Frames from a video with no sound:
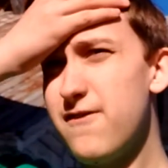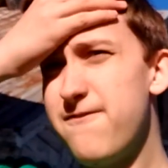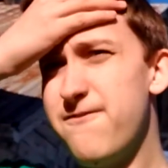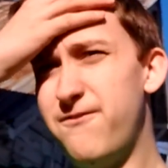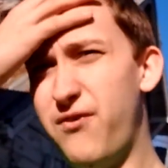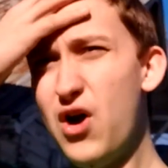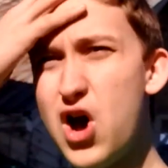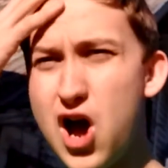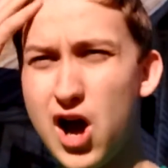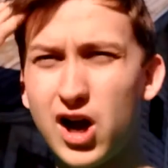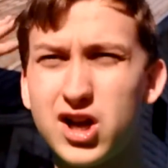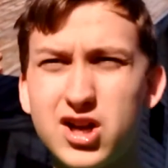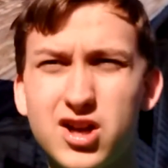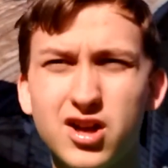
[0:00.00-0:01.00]
the
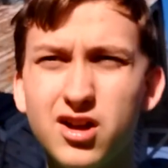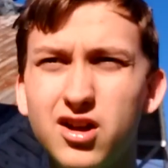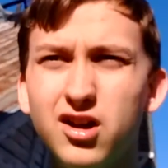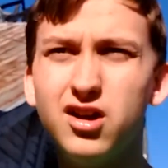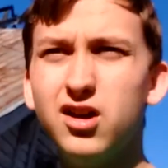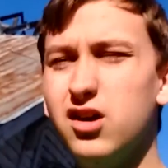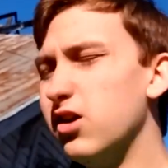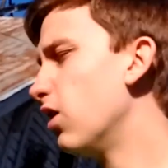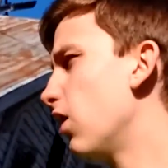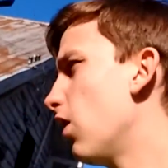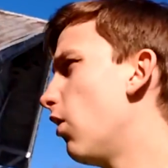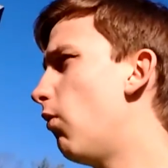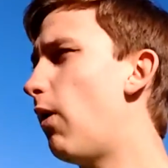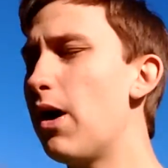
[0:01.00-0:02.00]
fuck?
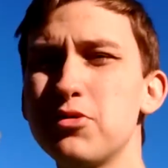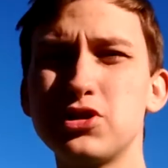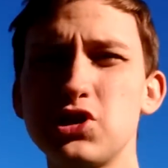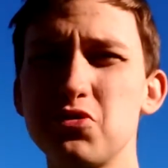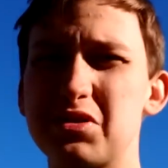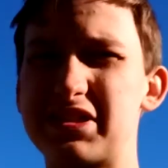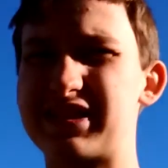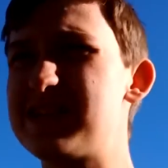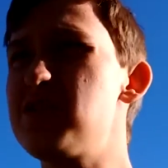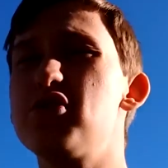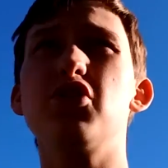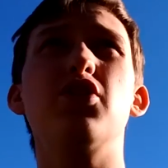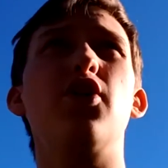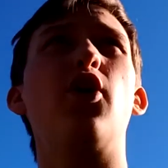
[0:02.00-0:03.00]
Why would you
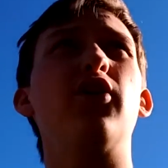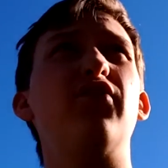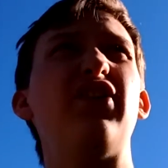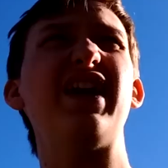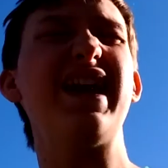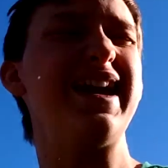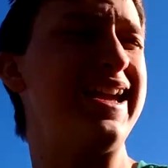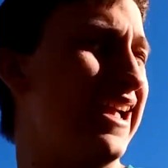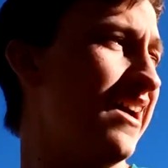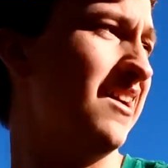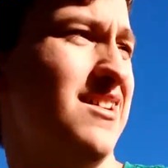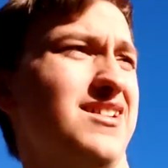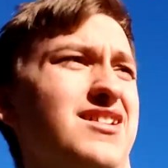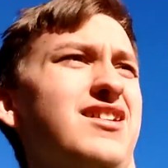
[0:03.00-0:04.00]
steal an RV?
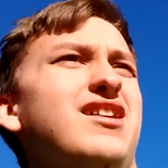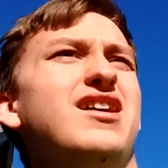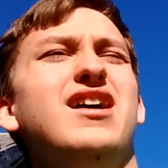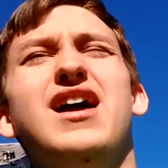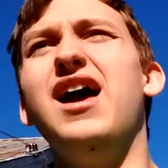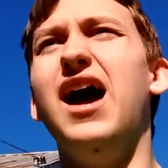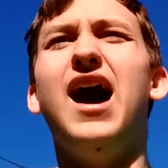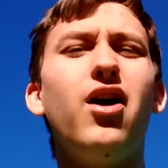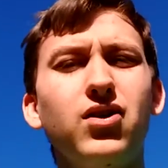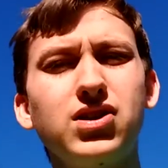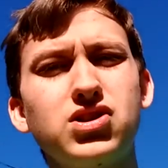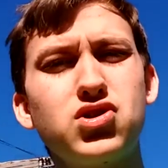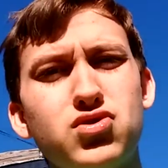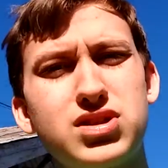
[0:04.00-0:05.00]
How
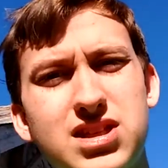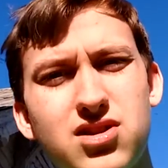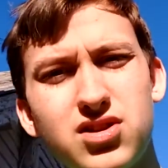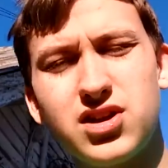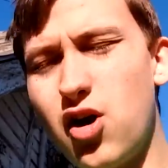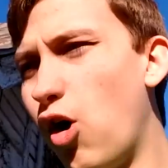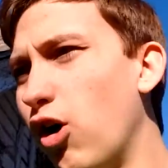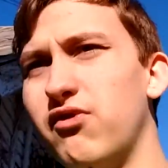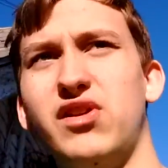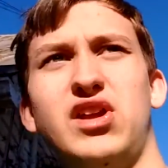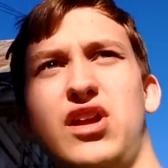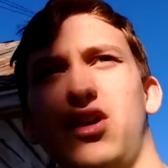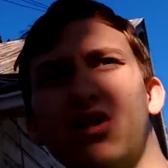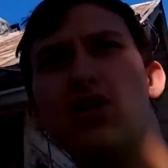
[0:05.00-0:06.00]
did you steal the
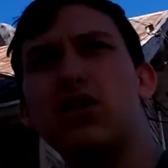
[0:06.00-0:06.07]
RV?